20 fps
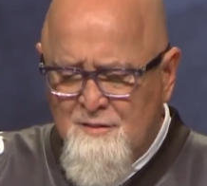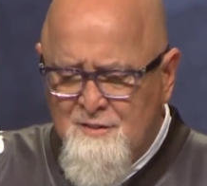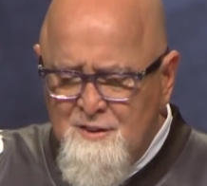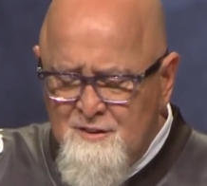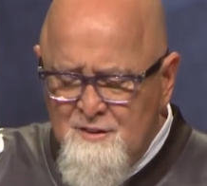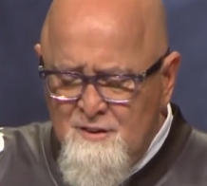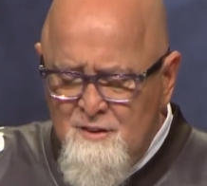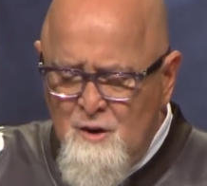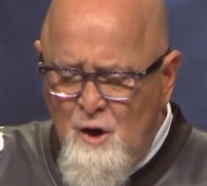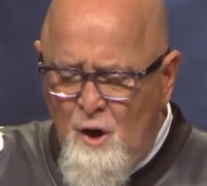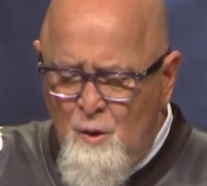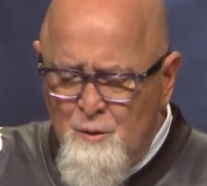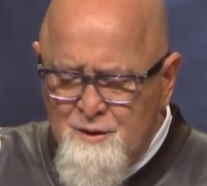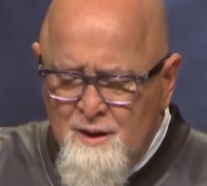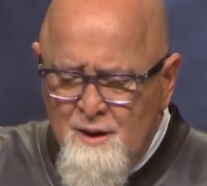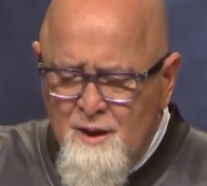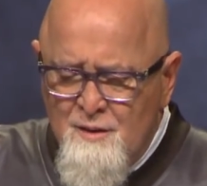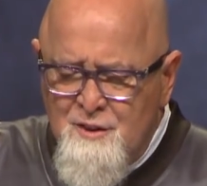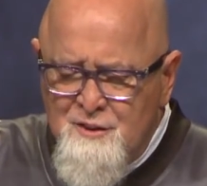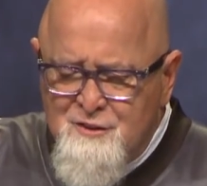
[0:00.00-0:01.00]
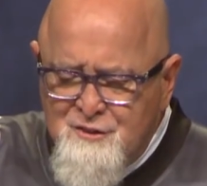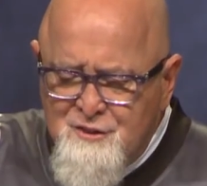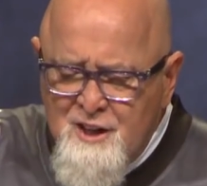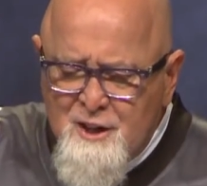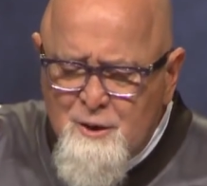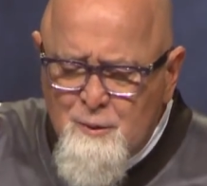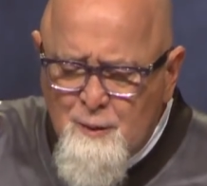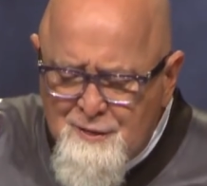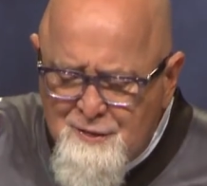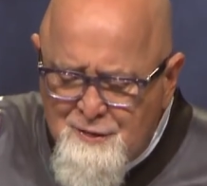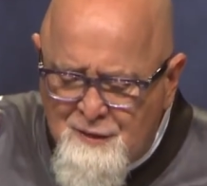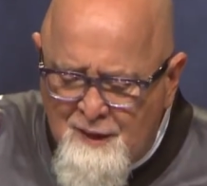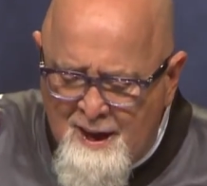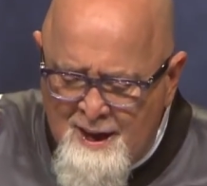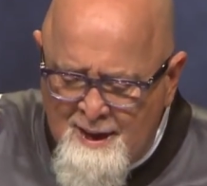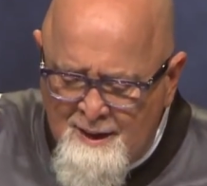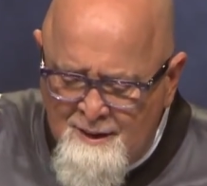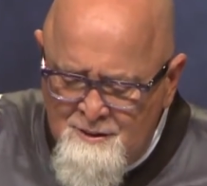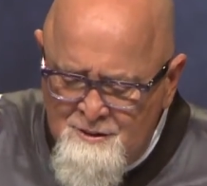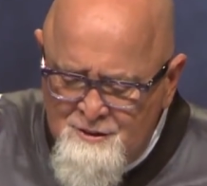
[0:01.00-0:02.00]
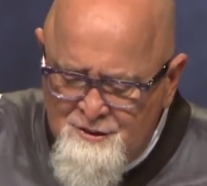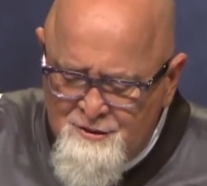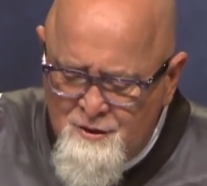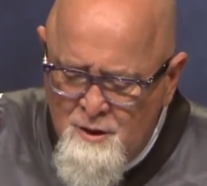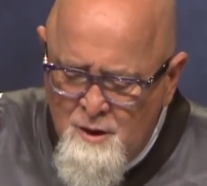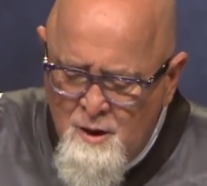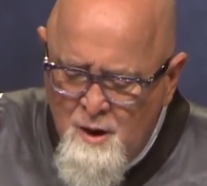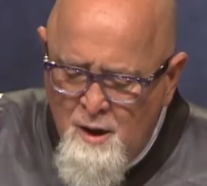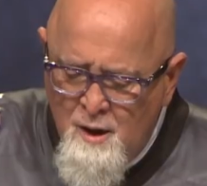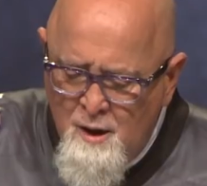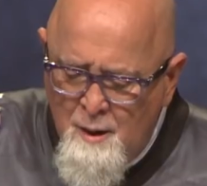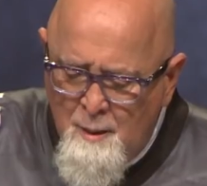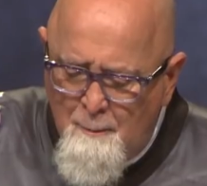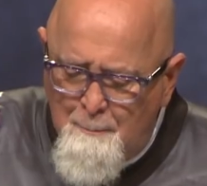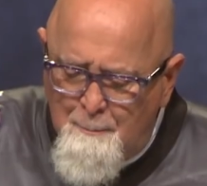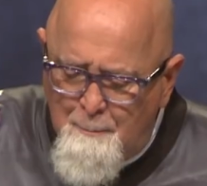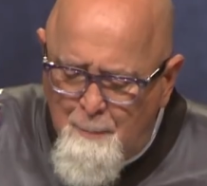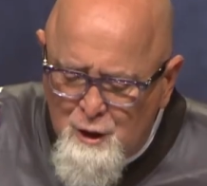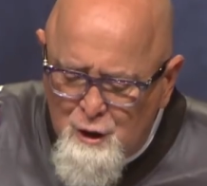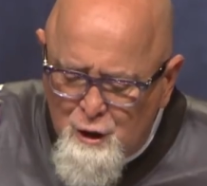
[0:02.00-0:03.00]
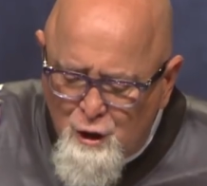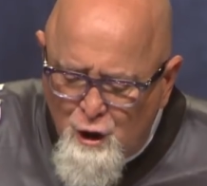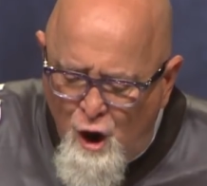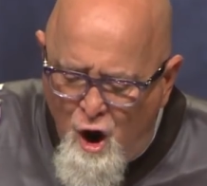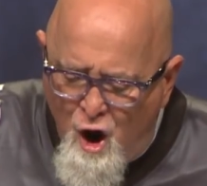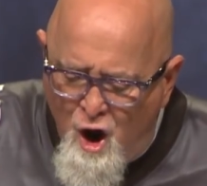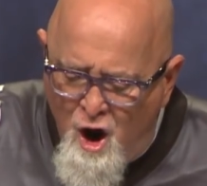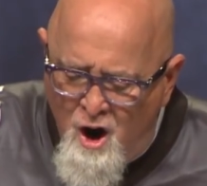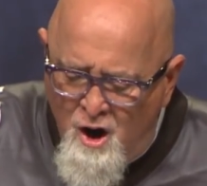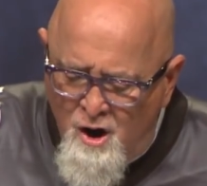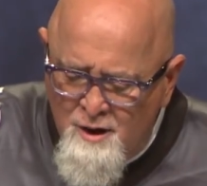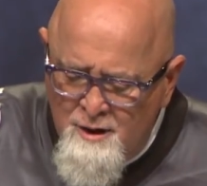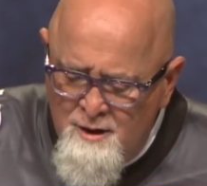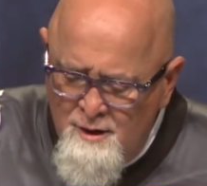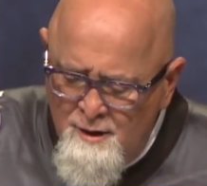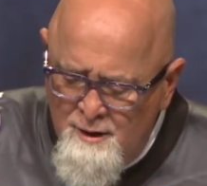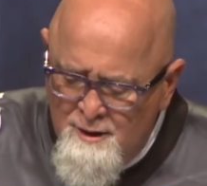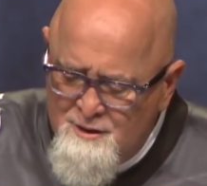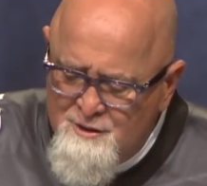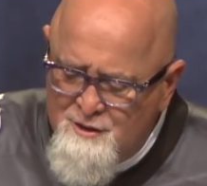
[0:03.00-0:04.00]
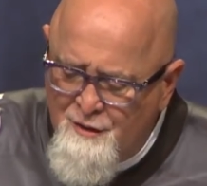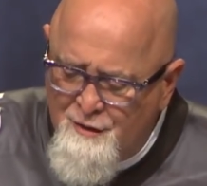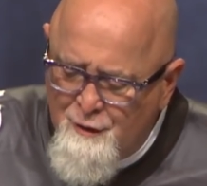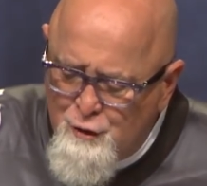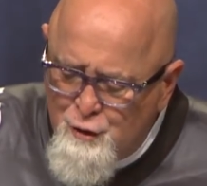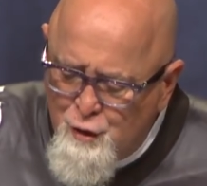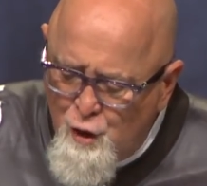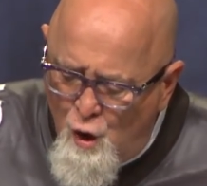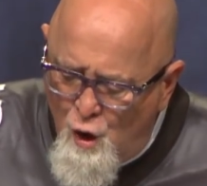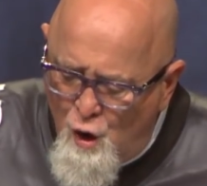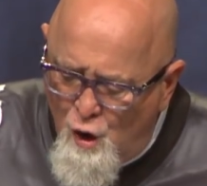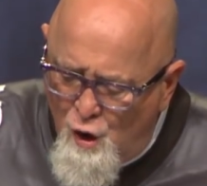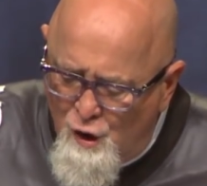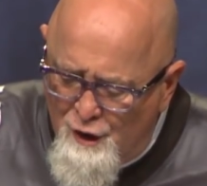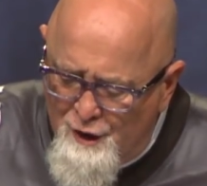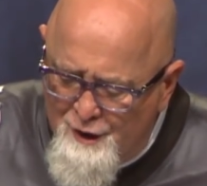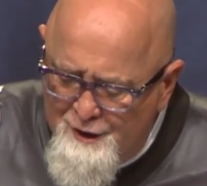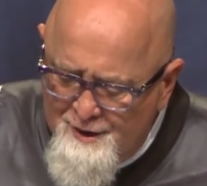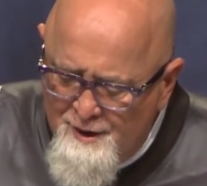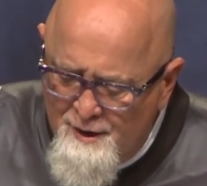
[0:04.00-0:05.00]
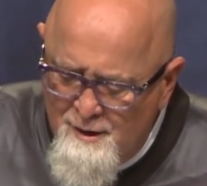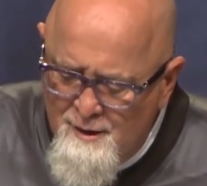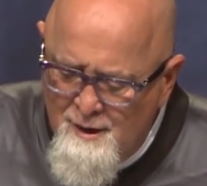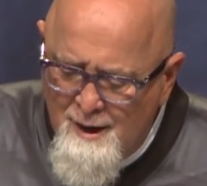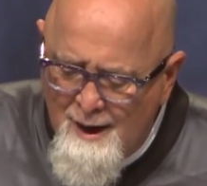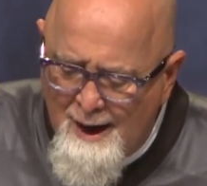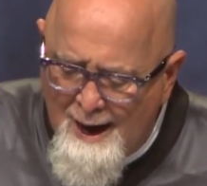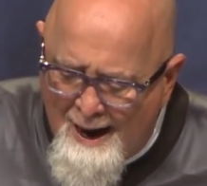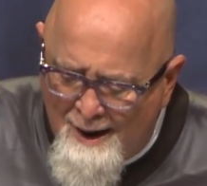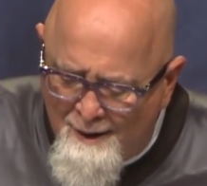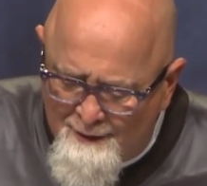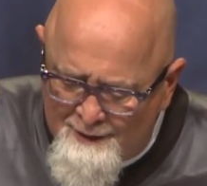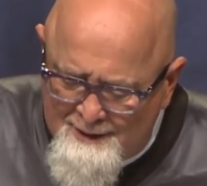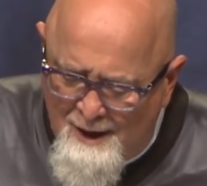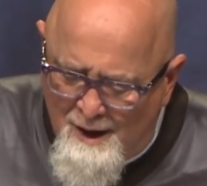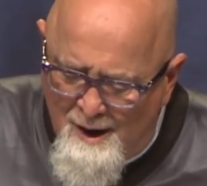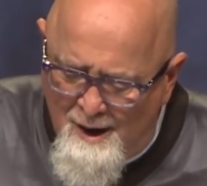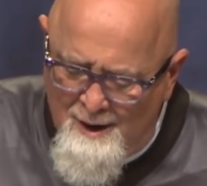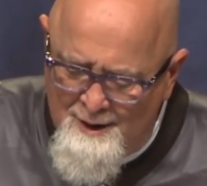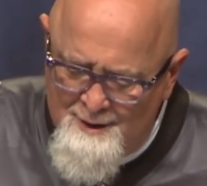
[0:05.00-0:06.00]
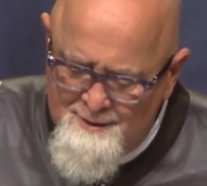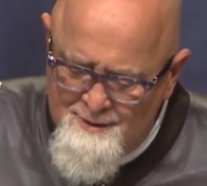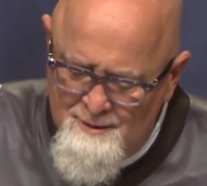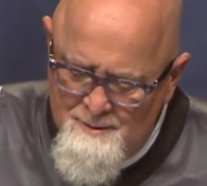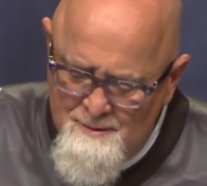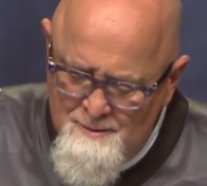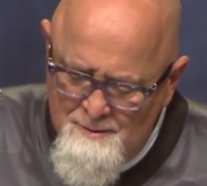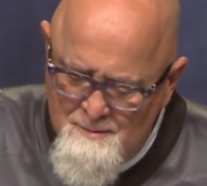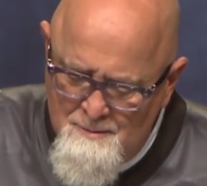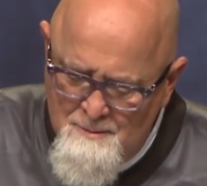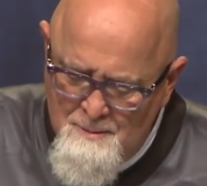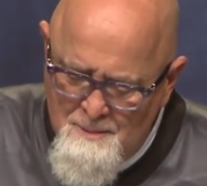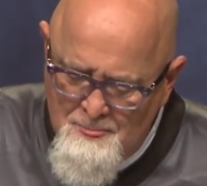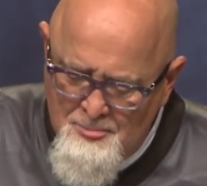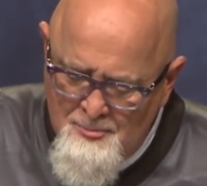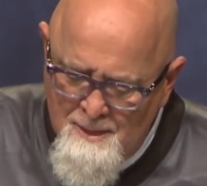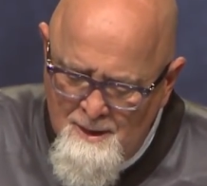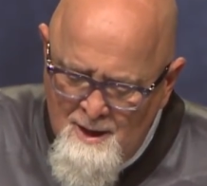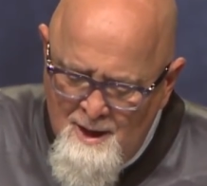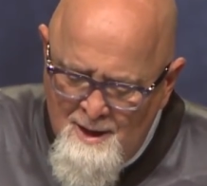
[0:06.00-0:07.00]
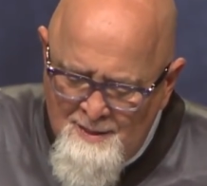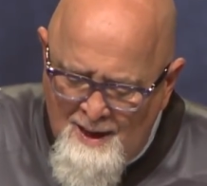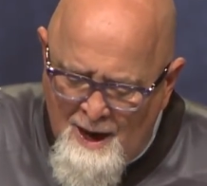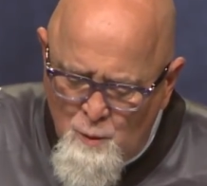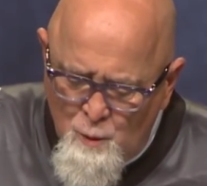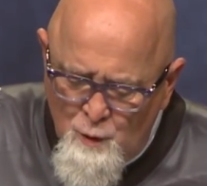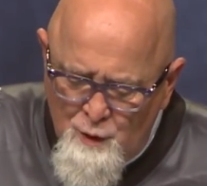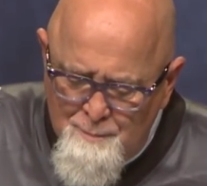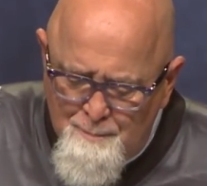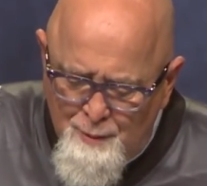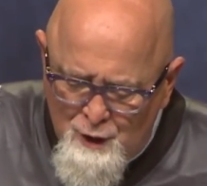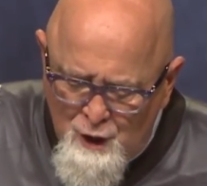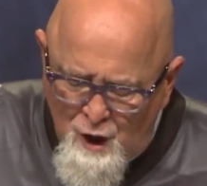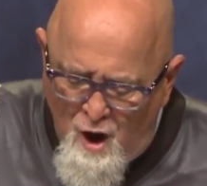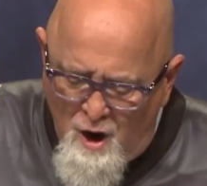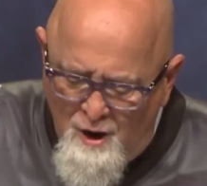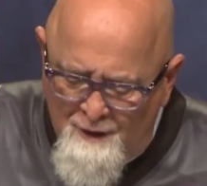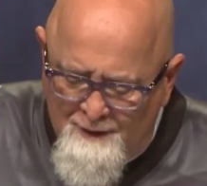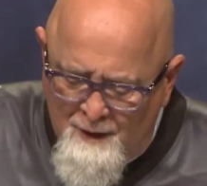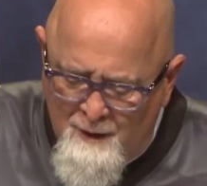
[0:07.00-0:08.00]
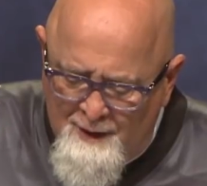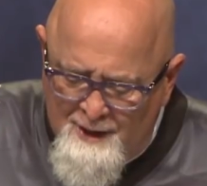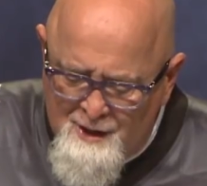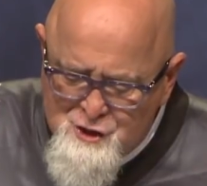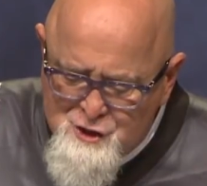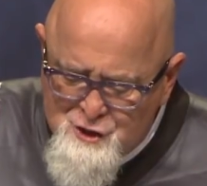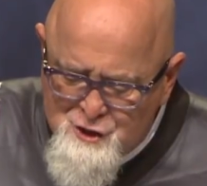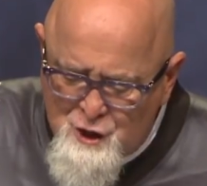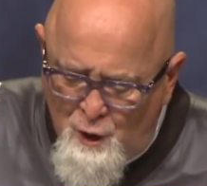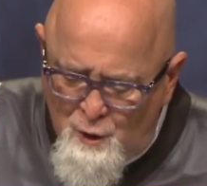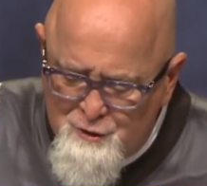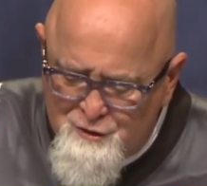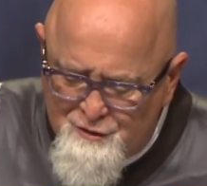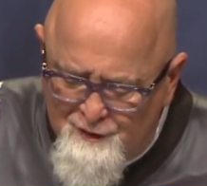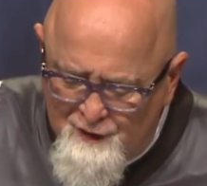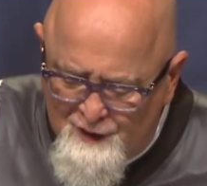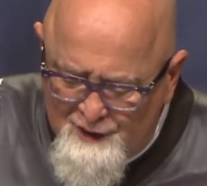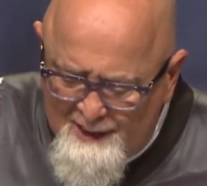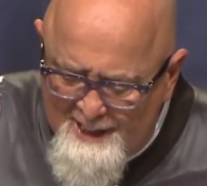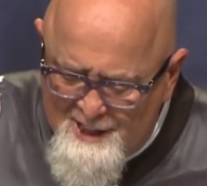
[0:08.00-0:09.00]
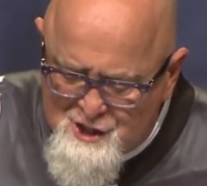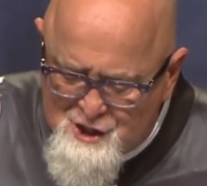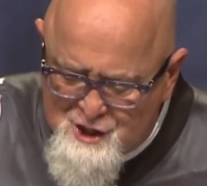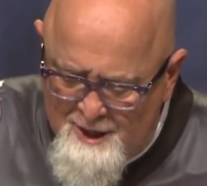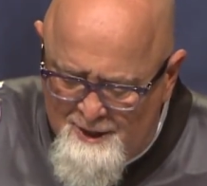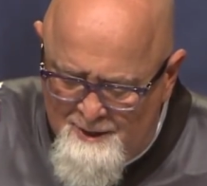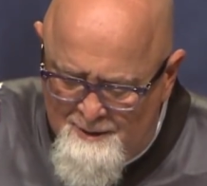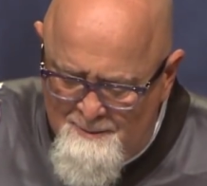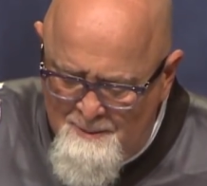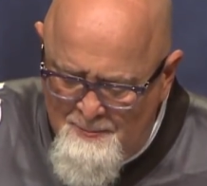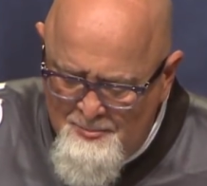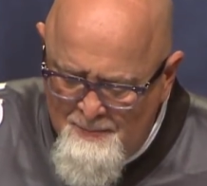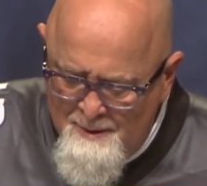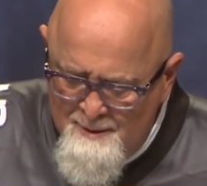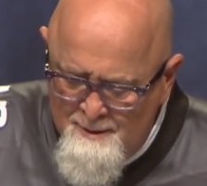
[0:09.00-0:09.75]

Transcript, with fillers: The, note, the secret things belong to the Lord our God. That word belong there, it shows volition.